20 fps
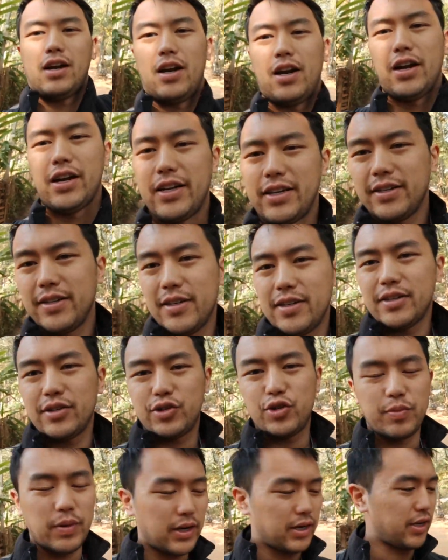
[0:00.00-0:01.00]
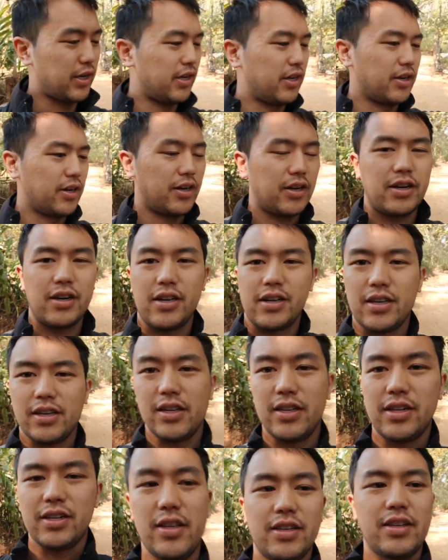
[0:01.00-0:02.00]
All right, Chewbacca here. It